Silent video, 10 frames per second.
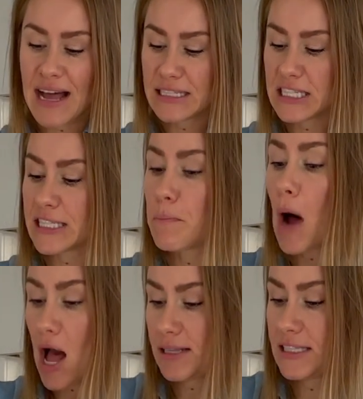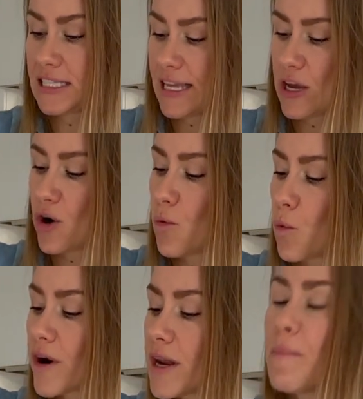spots here,
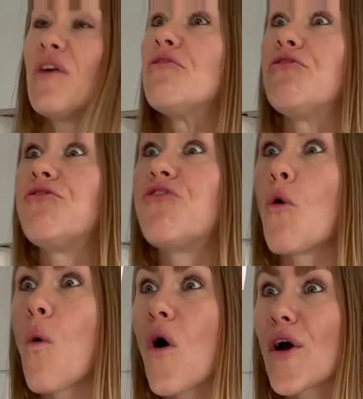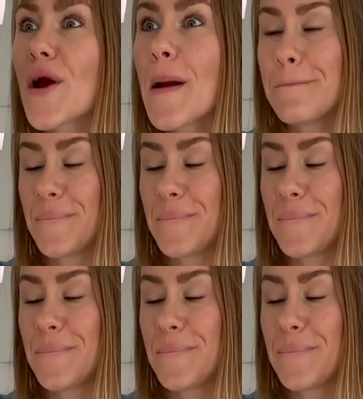we're gonna put 4